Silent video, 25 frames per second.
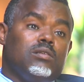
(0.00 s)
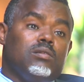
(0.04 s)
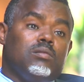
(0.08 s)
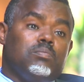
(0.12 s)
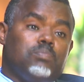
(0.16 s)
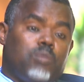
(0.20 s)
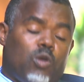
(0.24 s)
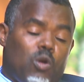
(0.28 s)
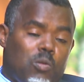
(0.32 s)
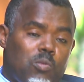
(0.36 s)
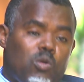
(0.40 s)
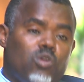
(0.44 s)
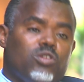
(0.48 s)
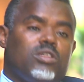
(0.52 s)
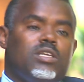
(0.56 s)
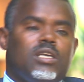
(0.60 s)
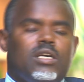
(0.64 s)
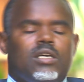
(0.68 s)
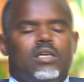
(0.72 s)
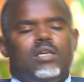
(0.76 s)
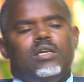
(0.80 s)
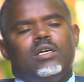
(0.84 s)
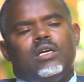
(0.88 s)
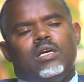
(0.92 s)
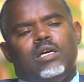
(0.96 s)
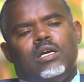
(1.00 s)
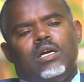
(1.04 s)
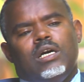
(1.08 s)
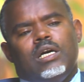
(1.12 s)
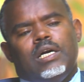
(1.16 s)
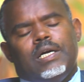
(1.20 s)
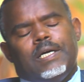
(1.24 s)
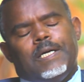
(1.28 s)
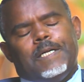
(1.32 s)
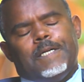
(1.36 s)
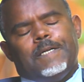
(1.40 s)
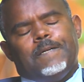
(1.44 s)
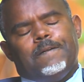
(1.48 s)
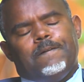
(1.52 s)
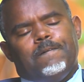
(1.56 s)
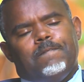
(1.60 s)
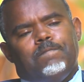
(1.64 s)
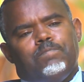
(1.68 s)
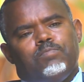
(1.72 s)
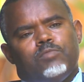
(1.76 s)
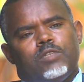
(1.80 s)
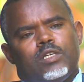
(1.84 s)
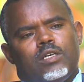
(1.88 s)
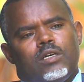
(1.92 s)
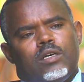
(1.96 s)
promoting
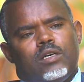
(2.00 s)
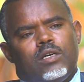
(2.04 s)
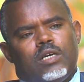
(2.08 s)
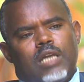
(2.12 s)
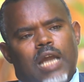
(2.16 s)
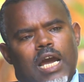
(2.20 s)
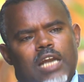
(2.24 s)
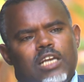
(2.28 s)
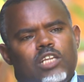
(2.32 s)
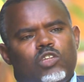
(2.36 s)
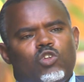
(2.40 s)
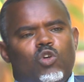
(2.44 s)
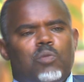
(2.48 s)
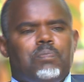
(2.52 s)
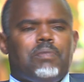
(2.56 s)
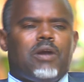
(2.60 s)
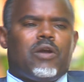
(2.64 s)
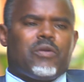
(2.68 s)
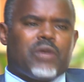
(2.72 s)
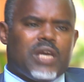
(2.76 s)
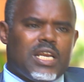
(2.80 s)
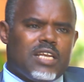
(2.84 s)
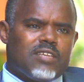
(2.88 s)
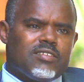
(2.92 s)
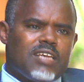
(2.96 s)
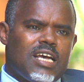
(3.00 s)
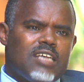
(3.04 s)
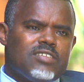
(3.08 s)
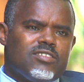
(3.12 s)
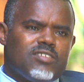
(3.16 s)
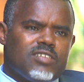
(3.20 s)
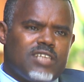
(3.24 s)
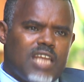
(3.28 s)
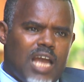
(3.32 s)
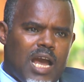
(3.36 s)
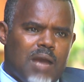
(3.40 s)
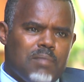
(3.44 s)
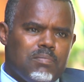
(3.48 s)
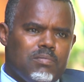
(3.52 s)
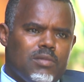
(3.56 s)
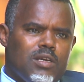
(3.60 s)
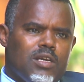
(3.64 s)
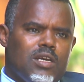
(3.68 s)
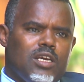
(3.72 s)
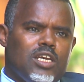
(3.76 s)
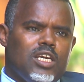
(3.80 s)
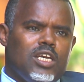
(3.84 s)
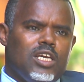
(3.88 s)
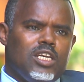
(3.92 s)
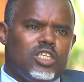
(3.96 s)
Grand Ethiopia Renaissance Dam
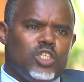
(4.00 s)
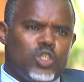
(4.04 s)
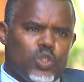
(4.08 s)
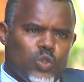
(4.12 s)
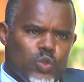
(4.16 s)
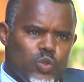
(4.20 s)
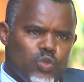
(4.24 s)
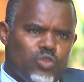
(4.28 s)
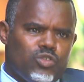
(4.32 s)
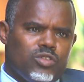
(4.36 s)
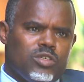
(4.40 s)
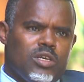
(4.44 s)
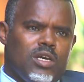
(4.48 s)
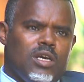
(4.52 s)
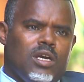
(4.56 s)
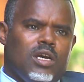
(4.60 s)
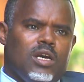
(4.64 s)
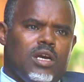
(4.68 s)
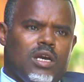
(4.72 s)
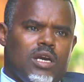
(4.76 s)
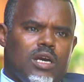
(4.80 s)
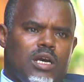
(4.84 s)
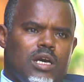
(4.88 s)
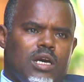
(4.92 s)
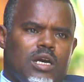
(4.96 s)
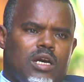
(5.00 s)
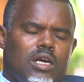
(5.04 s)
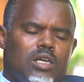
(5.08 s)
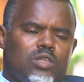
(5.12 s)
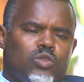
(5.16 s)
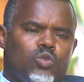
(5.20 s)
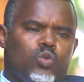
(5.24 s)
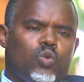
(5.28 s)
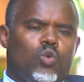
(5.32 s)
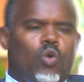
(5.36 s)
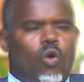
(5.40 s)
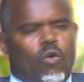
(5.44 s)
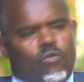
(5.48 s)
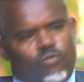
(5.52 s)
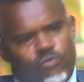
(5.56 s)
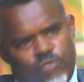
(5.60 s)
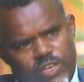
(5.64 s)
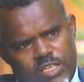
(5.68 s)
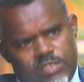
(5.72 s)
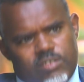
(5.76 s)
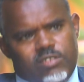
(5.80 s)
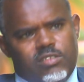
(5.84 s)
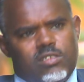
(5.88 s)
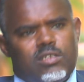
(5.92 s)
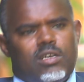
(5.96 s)
issues, to
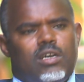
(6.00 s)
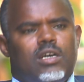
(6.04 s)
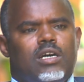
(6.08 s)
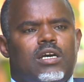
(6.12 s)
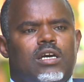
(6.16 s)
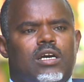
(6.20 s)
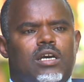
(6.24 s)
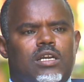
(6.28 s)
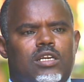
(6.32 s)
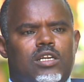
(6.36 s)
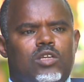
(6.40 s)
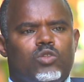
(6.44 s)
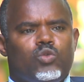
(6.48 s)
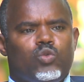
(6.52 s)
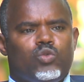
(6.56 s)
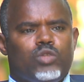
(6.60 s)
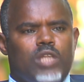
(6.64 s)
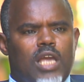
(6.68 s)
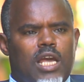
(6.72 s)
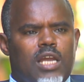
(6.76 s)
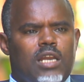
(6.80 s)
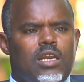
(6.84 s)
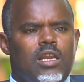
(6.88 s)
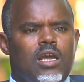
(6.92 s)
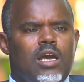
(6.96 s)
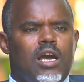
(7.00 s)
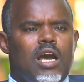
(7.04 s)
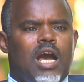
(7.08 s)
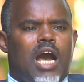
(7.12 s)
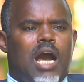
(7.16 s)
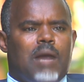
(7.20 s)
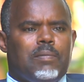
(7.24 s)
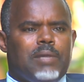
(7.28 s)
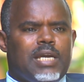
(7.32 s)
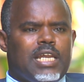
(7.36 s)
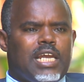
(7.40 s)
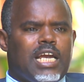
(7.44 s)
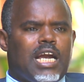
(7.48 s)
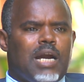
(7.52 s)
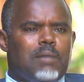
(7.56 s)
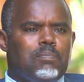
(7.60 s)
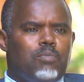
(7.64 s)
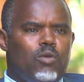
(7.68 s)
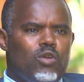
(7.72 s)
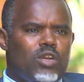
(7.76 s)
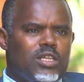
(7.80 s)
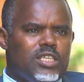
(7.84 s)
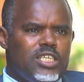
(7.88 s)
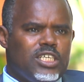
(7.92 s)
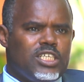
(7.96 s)
convince and to tell American
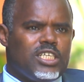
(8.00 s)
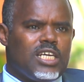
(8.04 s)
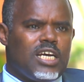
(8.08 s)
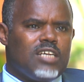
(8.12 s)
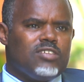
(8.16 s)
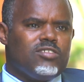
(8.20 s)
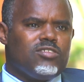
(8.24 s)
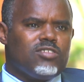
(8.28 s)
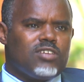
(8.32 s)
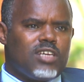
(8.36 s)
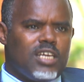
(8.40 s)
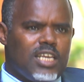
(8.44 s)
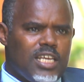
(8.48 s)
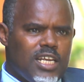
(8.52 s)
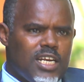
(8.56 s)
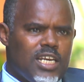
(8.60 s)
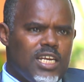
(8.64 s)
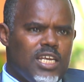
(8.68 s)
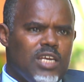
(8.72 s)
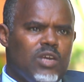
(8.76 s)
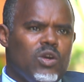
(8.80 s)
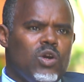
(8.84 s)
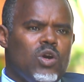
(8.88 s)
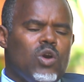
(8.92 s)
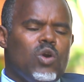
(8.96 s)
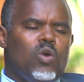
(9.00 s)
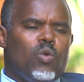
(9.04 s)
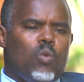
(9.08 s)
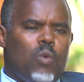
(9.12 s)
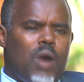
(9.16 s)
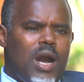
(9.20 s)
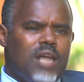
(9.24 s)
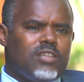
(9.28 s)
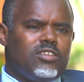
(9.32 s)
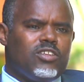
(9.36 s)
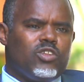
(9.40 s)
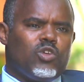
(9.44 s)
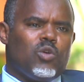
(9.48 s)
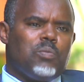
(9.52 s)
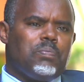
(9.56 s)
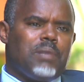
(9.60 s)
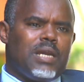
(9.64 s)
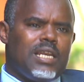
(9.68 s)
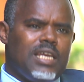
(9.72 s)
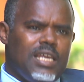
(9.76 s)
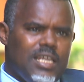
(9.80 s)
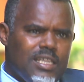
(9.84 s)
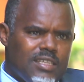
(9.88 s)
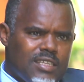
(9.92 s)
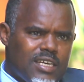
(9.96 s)
politicians clearly what Ethiopian
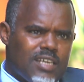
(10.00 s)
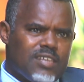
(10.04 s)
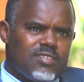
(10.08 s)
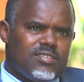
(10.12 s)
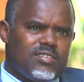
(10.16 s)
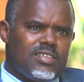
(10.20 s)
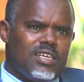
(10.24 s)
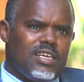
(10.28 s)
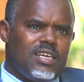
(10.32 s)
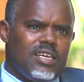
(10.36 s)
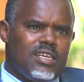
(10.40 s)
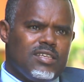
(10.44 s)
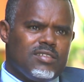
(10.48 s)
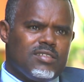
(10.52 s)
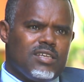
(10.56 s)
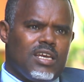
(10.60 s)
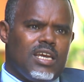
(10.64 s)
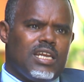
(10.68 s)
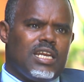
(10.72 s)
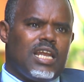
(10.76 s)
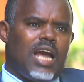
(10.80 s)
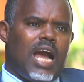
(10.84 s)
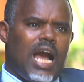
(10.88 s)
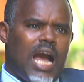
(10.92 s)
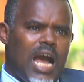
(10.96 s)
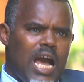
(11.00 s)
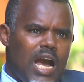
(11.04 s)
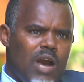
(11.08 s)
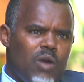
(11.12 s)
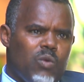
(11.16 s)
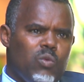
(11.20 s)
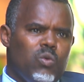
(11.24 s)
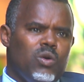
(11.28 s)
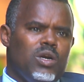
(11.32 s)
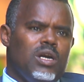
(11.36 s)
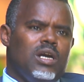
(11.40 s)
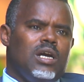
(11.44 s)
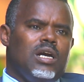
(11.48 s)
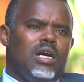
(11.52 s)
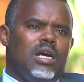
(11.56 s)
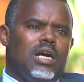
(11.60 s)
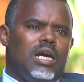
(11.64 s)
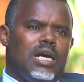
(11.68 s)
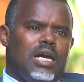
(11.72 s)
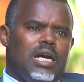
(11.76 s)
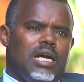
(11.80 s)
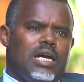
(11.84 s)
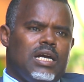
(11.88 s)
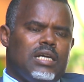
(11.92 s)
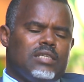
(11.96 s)
interest is and how
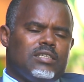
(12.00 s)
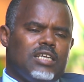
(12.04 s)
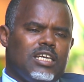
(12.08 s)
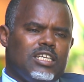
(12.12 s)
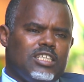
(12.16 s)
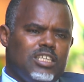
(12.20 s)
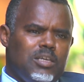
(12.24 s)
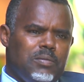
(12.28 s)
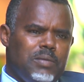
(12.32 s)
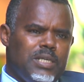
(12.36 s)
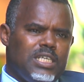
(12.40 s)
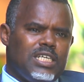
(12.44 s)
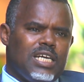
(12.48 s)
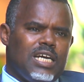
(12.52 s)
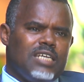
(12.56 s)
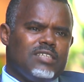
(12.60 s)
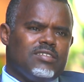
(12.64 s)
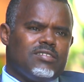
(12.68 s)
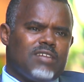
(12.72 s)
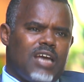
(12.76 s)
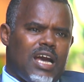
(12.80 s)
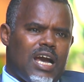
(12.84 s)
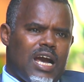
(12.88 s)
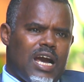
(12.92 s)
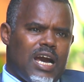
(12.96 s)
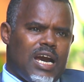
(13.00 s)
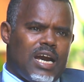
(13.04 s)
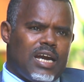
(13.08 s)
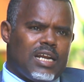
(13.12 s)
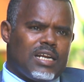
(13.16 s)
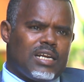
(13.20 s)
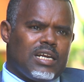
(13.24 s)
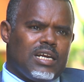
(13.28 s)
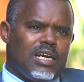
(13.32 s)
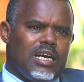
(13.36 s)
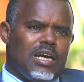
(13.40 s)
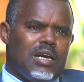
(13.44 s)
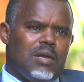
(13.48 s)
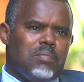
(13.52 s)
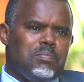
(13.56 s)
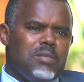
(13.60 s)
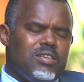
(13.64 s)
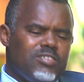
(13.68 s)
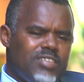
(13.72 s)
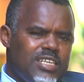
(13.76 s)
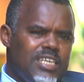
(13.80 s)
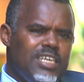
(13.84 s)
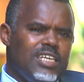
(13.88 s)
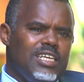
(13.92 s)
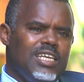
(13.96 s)
the Egyptians are
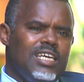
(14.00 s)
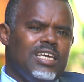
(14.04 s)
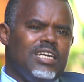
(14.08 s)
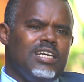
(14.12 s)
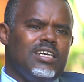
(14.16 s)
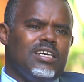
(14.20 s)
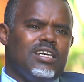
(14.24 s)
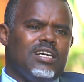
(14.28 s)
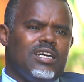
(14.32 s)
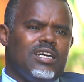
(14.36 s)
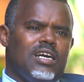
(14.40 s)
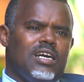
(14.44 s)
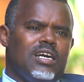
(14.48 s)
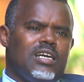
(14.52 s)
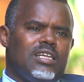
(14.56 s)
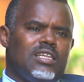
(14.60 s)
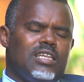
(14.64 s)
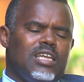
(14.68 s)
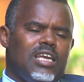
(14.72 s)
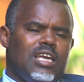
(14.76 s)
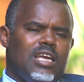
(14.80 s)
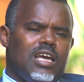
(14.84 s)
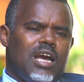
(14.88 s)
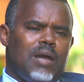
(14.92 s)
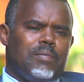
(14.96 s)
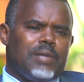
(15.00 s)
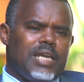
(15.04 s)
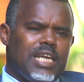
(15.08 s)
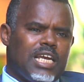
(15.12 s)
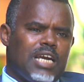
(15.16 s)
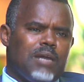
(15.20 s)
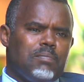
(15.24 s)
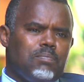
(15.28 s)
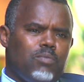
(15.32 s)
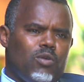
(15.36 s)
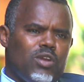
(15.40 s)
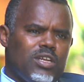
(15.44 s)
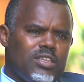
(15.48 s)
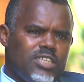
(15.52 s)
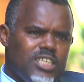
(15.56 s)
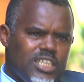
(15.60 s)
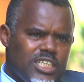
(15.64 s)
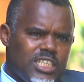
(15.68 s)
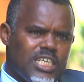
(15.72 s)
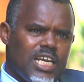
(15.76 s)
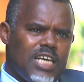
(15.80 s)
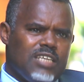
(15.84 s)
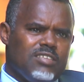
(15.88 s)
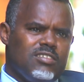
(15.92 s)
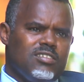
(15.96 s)
misleading the American
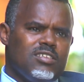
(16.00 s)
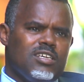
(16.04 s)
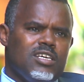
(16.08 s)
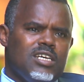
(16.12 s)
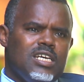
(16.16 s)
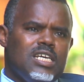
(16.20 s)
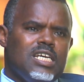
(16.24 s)
politicians.